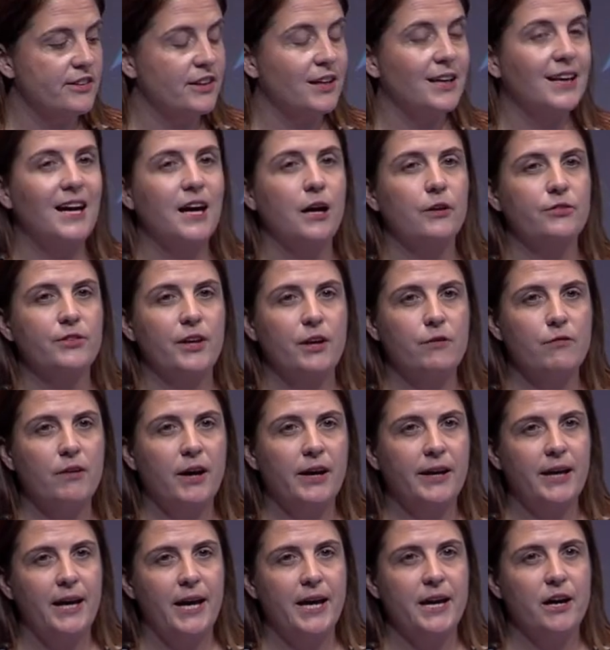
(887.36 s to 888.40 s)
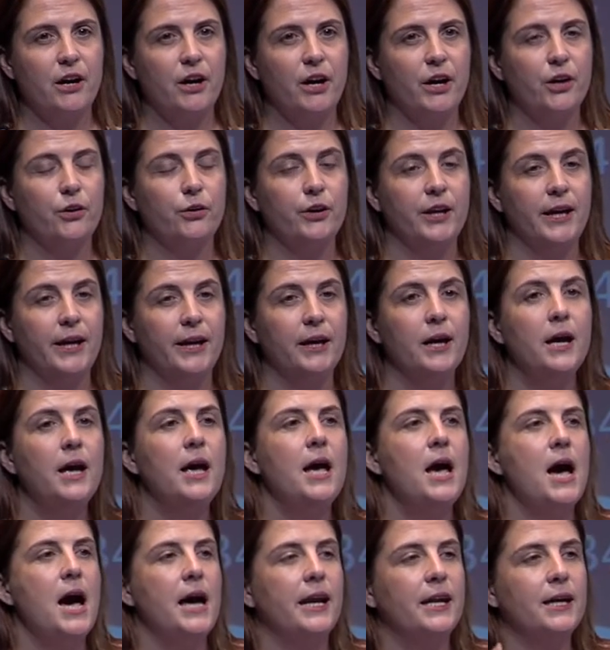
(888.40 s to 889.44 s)
the cloud. They run AI on it
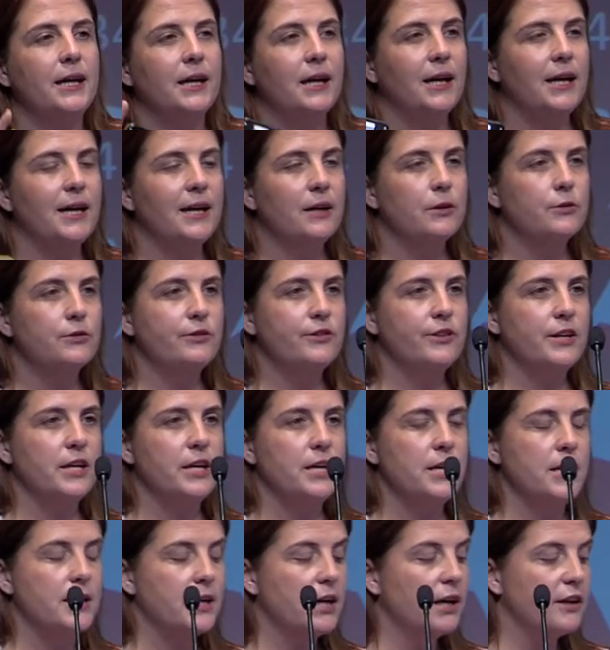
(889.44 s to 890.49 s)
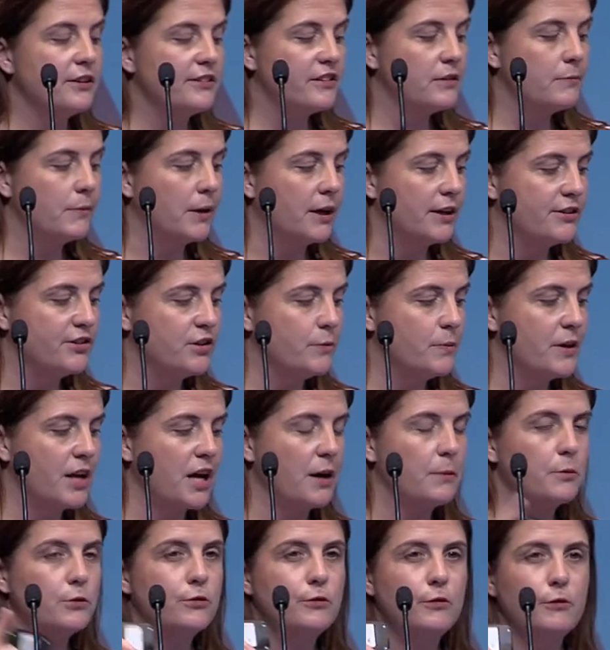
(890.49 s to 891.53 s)
and it allows the customer to be
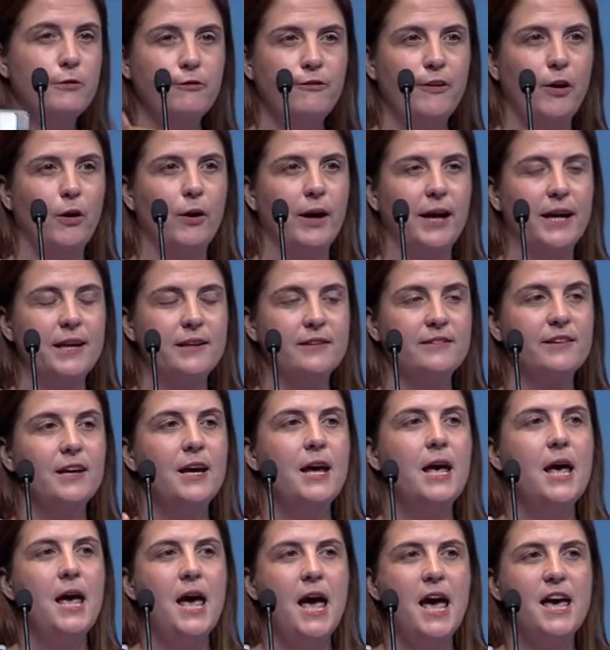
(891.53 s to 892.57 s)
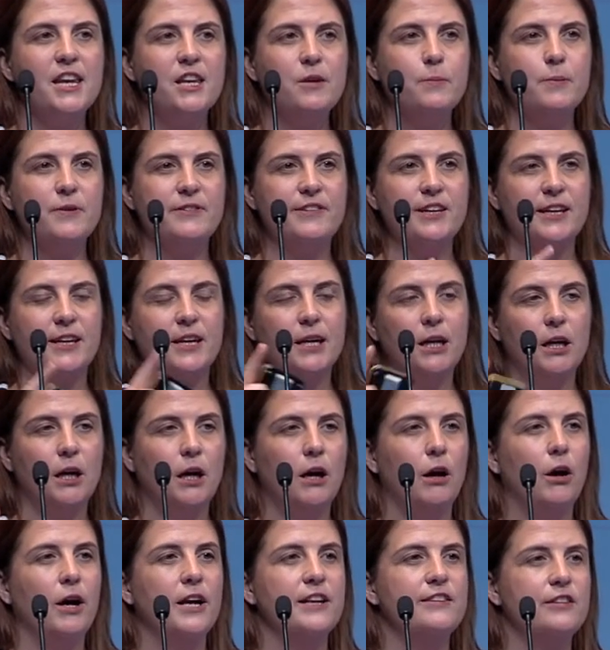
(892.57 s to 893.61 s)
able to find any particular
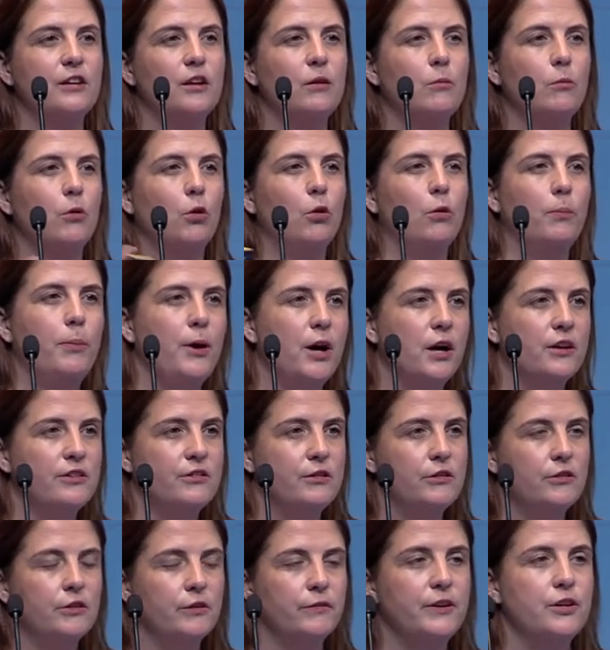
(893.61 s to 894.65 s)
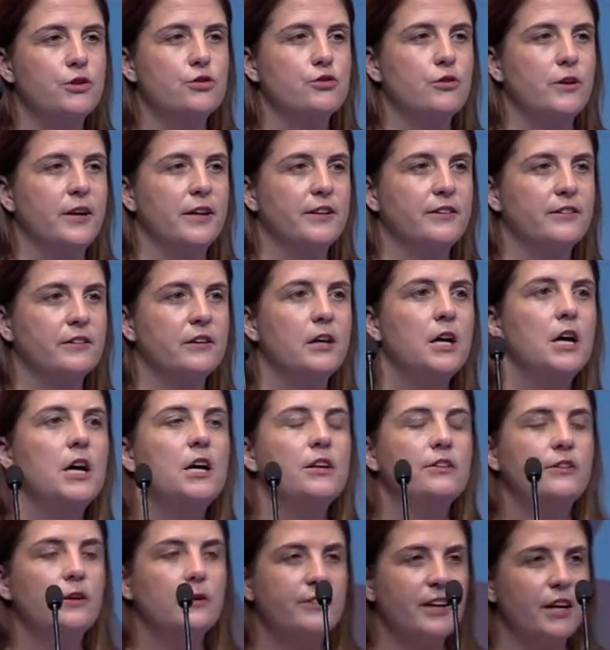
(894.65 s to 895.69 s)
item or persons of interest.
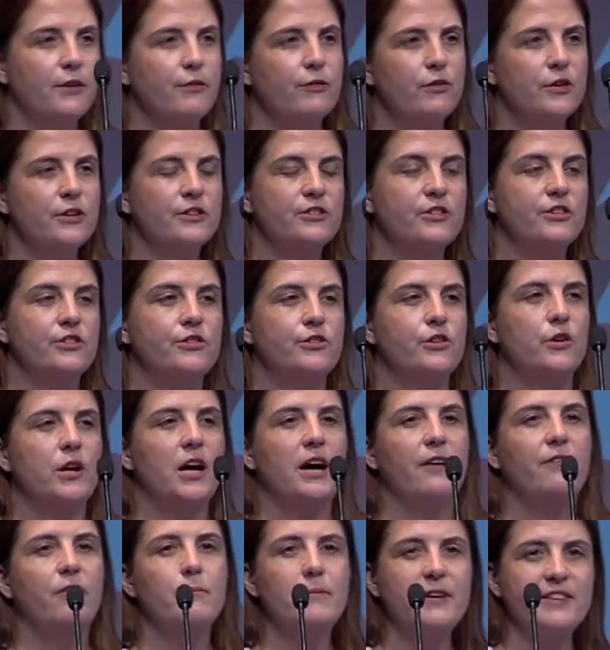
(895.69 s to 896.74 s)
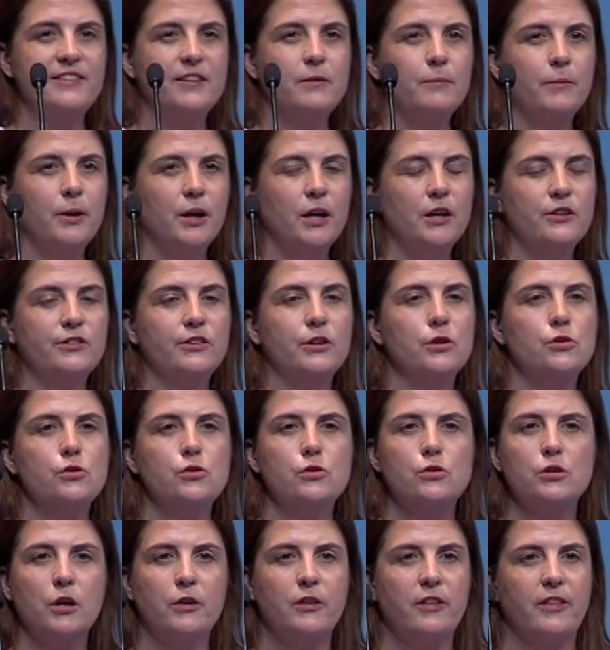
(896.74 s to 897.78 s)
So say for instance you have a missing person,
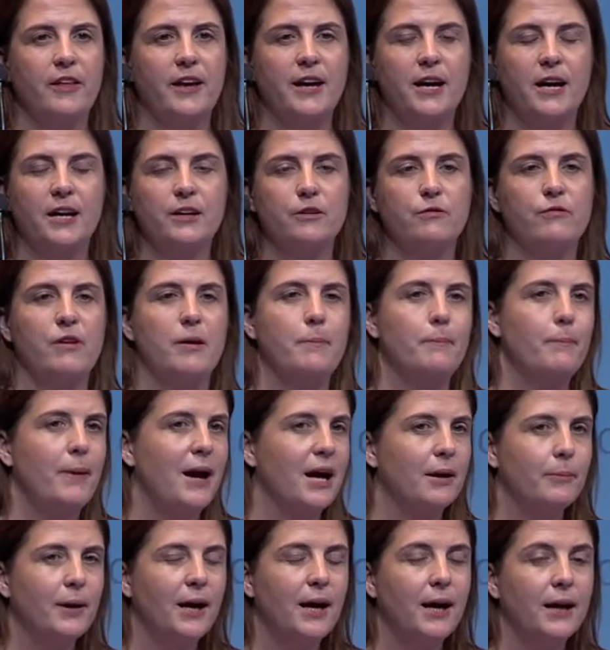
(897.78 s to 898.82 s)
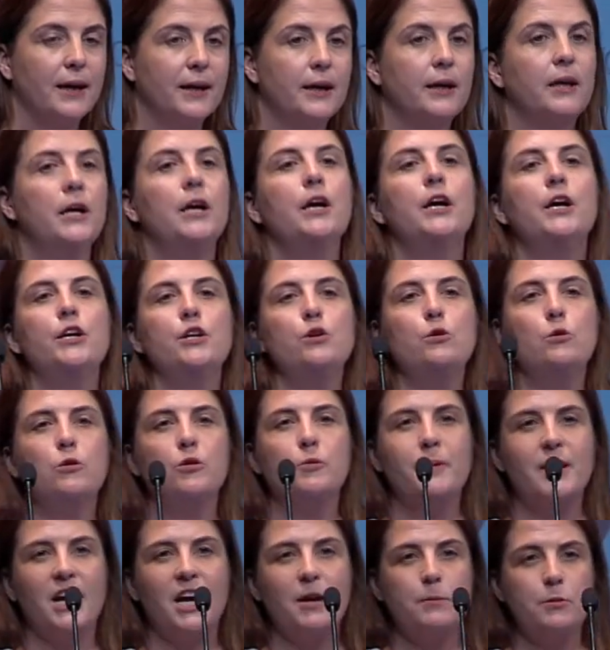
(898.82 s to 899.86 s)
you know that they had a red backpack, you
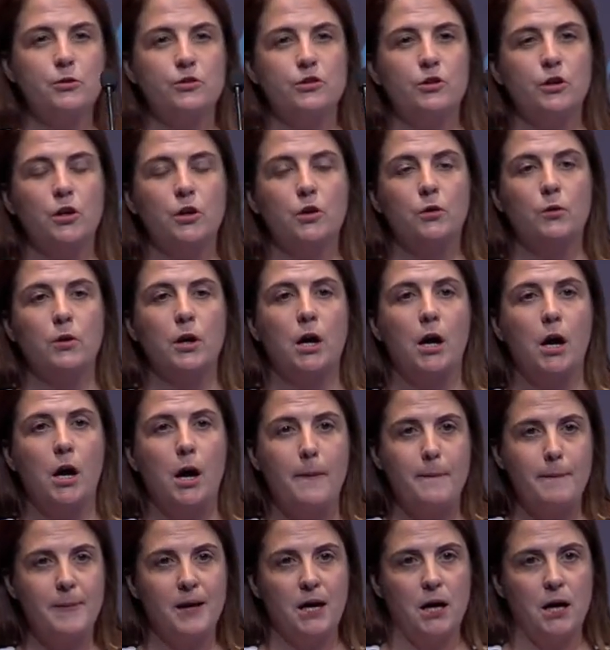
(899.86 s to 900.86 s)
would be able to um,